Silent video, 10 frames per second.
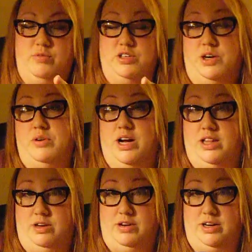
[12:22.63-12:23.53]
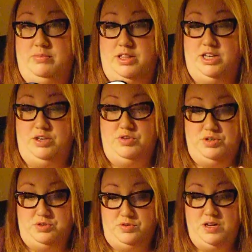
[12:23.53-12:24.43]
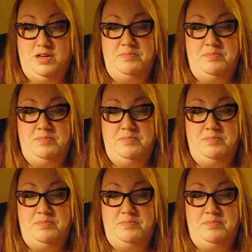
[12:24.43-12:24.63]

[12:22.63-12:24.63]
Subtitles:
which I would highly recommend that you do,